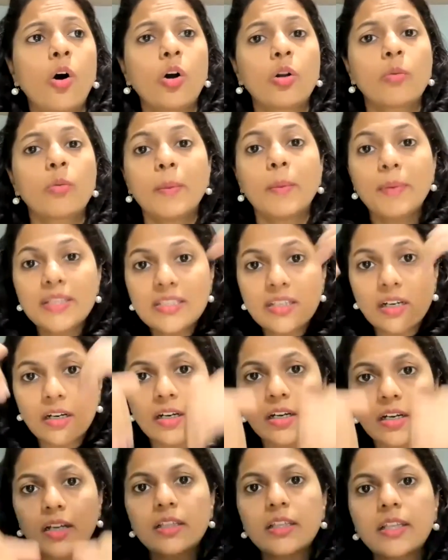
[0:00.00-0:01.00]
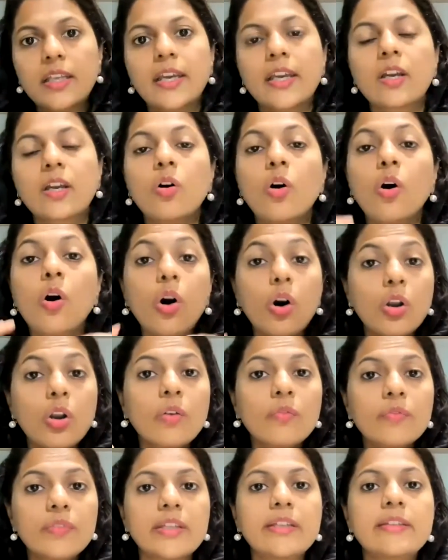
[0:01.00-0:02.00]
or maybe sunken cake,
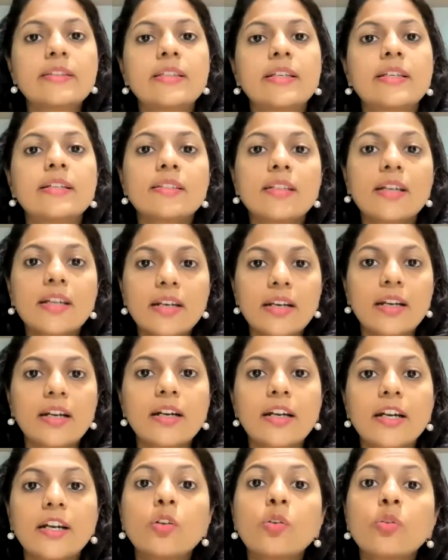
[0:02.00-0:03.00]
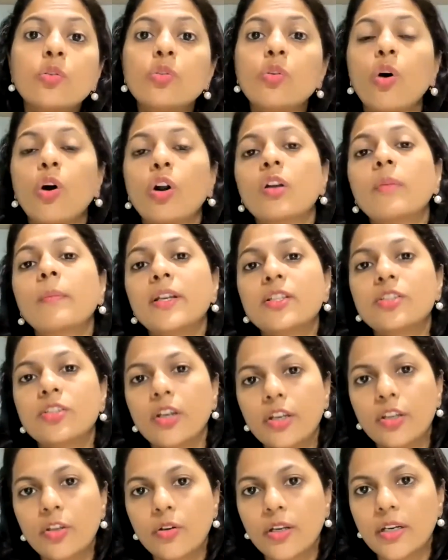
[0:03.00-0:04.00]
all of these things are related to not
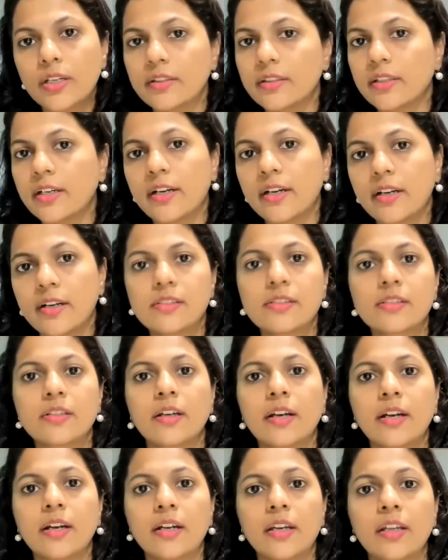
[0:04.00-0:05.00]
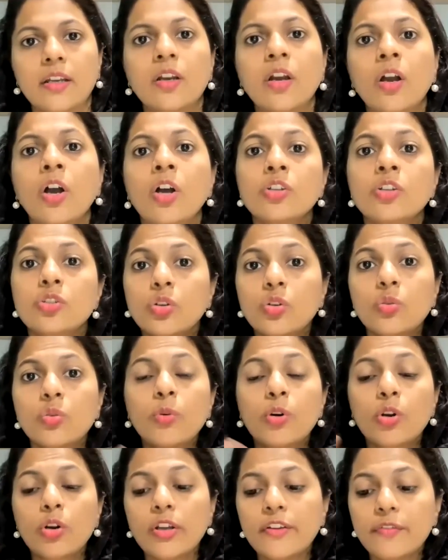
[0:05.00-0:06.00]
measuring your ingredients correctly. So
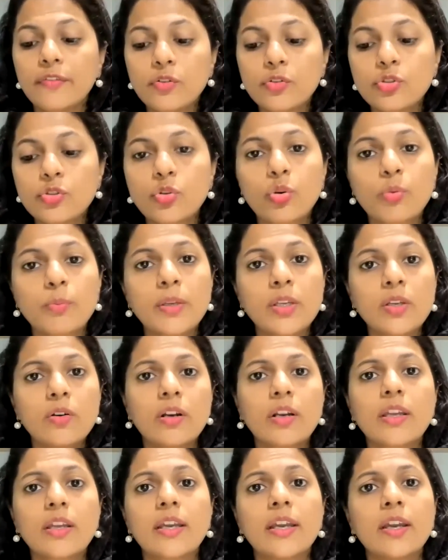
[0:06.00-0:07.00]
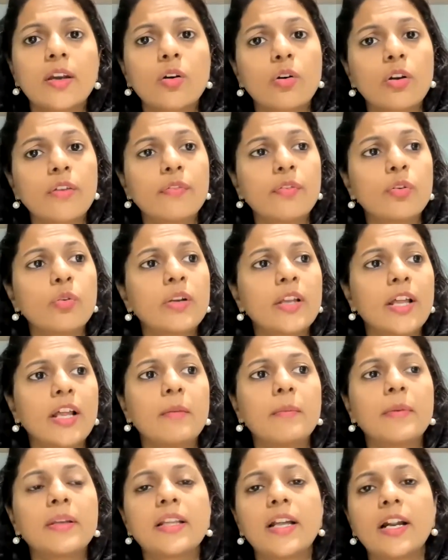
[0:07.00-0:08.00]
tomorrow, if you show me your cake or if you
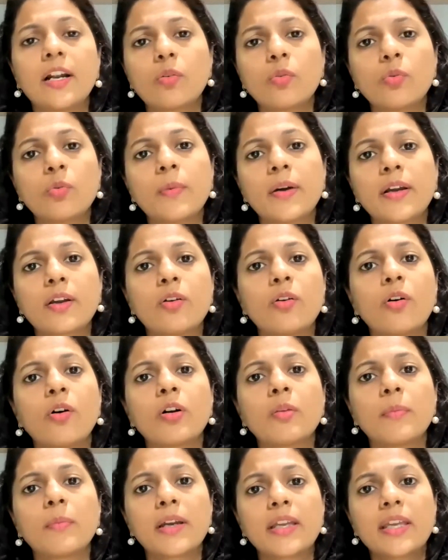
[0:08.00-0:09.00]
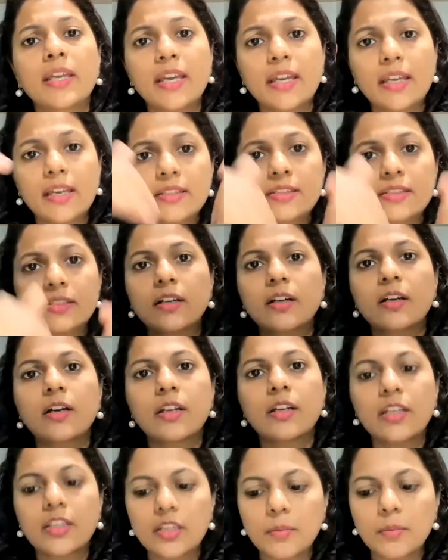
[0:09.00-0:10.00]
tell me that, oh my god, my cake is
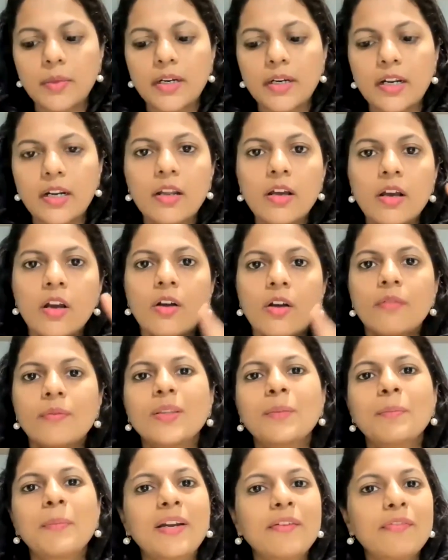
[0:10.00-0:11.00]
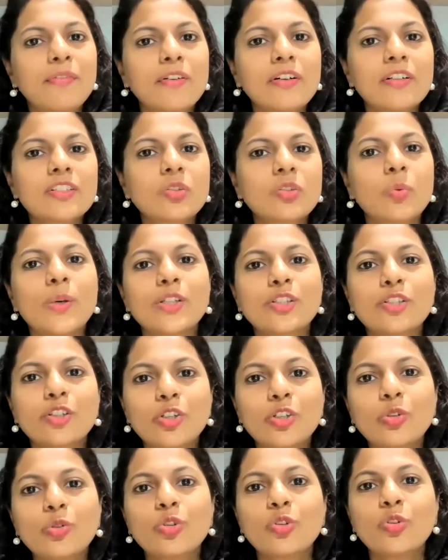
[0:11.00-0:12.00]
sunken in the middle, my first
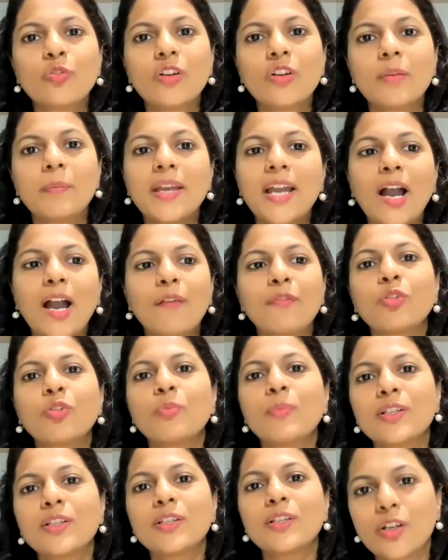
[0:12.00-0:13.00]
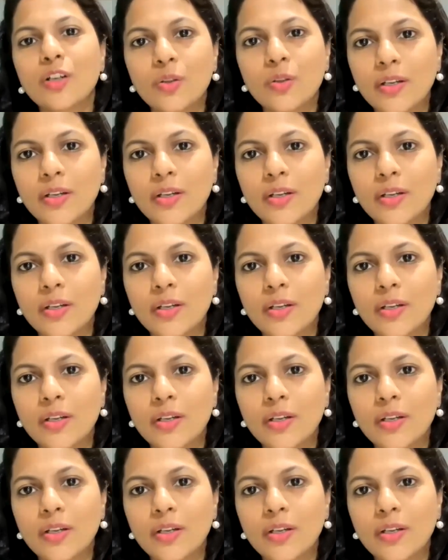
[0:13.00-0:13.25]
question to you will be, have you measured